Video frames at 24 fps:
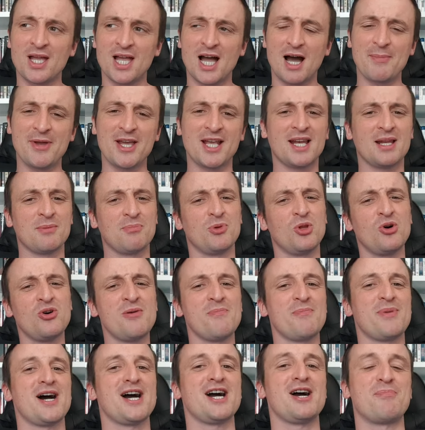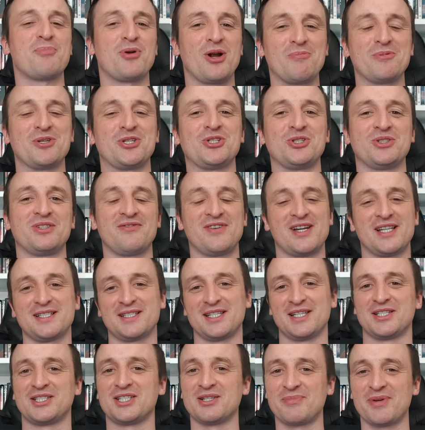I mean, looking back, I probably should have
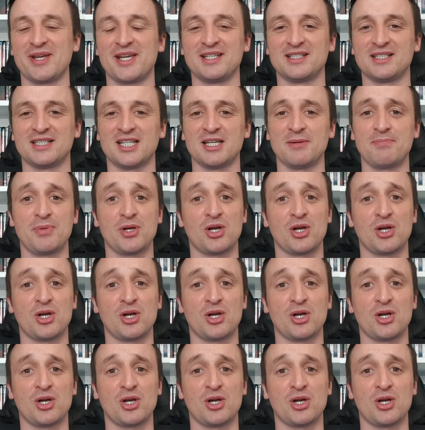anticipated it,